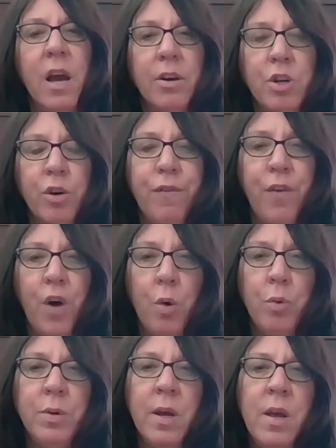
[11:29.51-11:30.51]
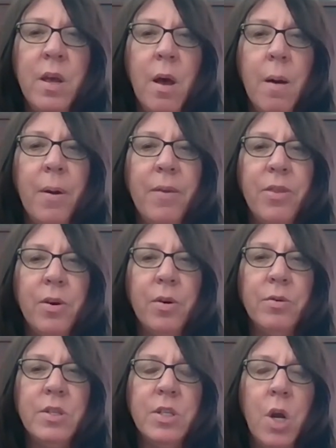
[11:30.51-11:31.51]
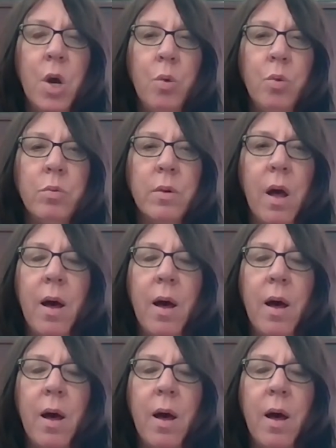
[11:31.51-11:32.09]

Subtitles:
on your phone, but there's no